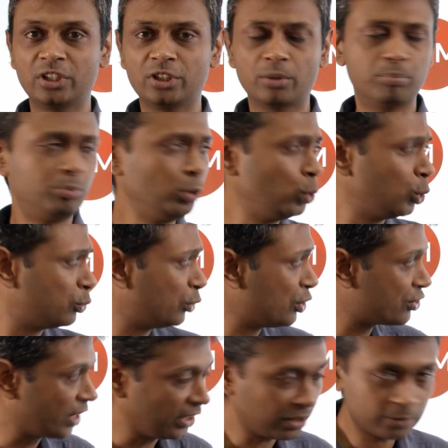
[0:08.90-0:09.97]
And it's a beautiful
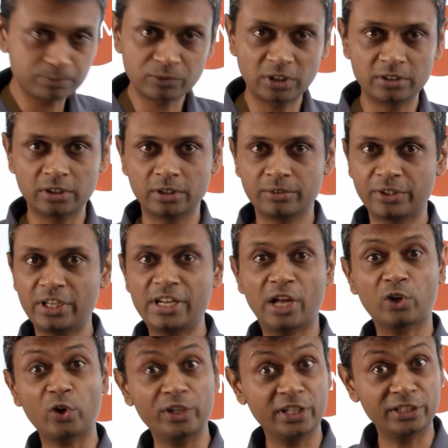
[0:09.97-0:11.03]
set, really
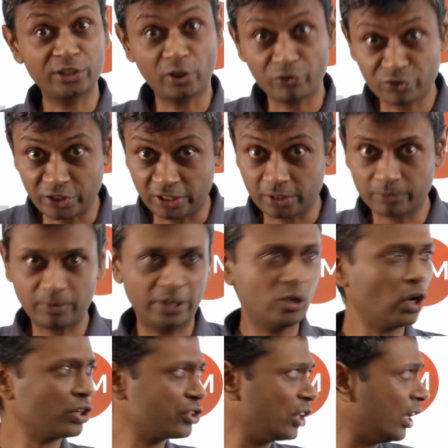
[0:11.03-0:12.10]
annoying and tough set. I
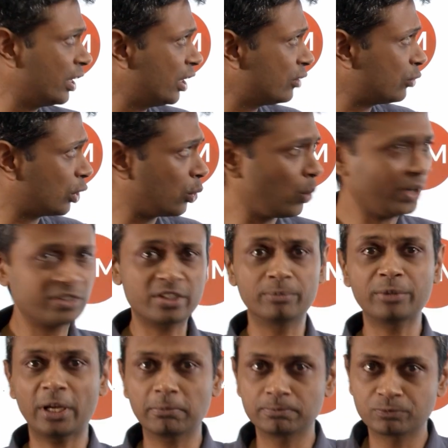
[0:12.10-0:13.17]
got stuck in it for quite
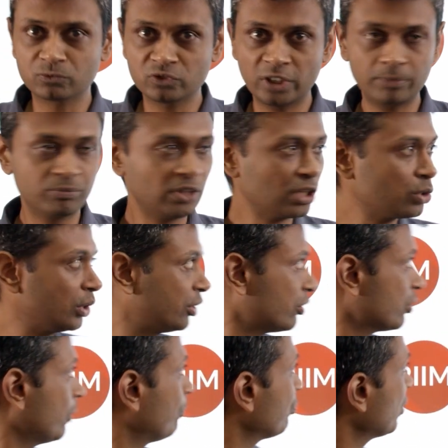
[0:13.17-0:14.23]
some time. Right? Let's look at this.